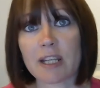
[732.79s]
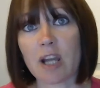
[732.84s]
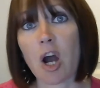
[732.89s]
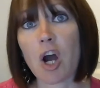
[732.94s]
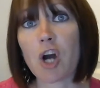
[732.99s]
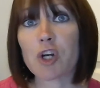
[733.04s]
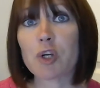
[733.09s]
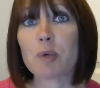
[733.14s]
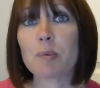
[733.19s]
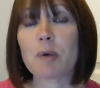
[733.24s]

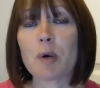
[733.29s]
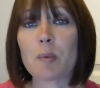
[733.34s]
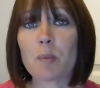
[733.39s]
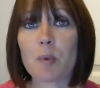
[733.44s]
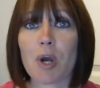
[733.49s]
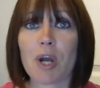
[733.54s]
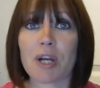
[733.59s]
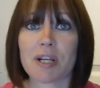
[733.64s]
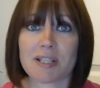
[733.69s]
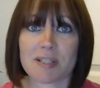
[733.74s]
home and
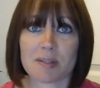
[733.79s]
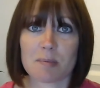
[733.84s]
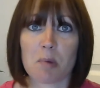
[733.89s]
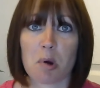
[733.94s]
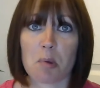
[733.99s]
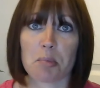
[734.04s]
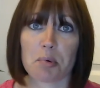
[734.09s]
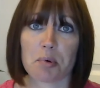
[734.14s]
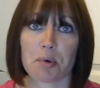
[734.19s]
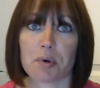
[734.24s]
work as a
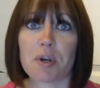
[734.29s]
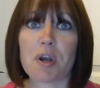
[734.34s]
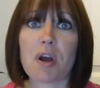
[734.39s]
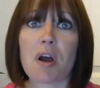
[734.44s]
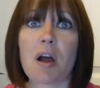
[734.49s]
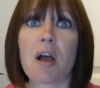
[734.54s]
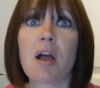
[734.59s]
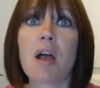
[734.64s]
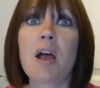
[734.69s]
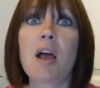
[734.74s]

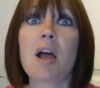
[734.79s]
mompreneur,